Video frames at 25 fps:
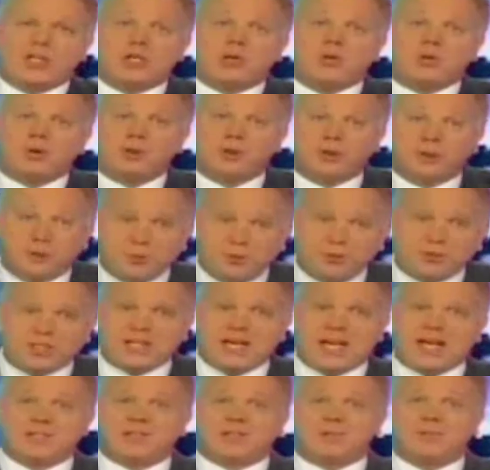your
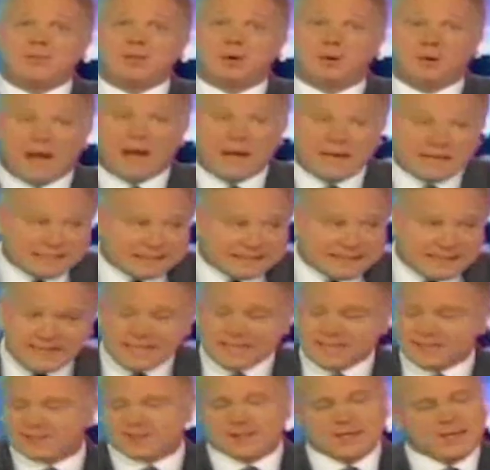enthusiasm, your
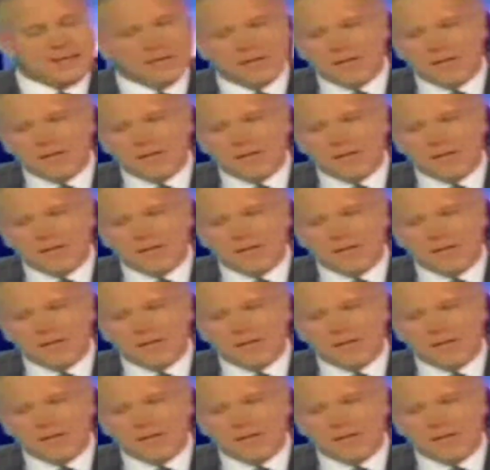ideas,